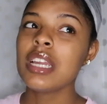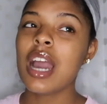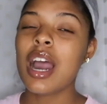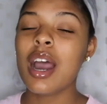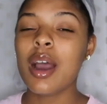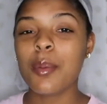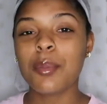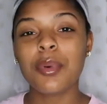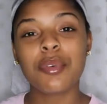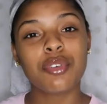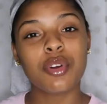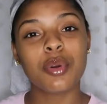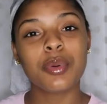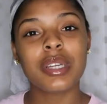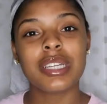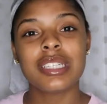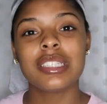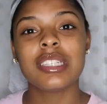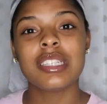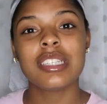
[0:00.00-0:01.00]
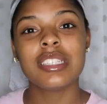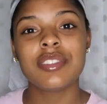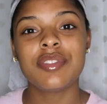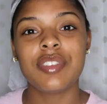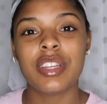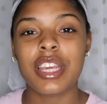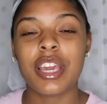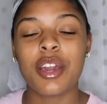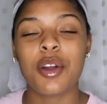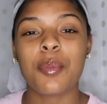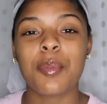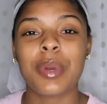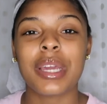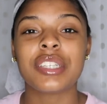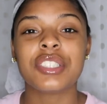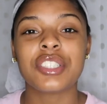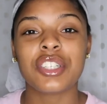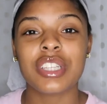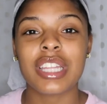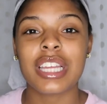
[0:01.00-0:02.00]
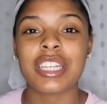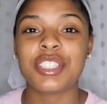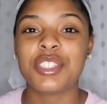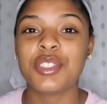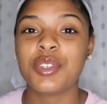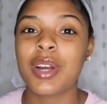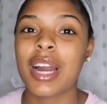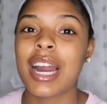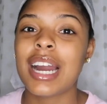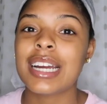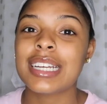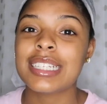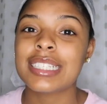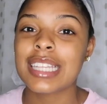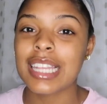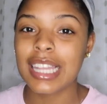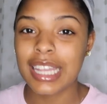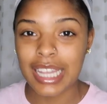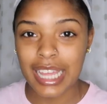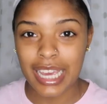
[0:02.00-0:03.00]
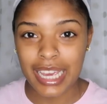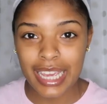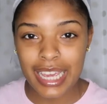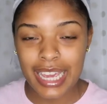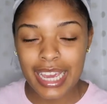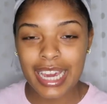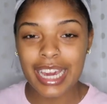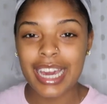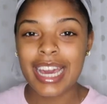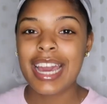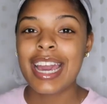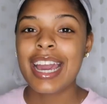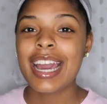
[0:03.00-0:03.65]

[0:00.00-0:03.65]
Before we get into this video, make sure that you guys like,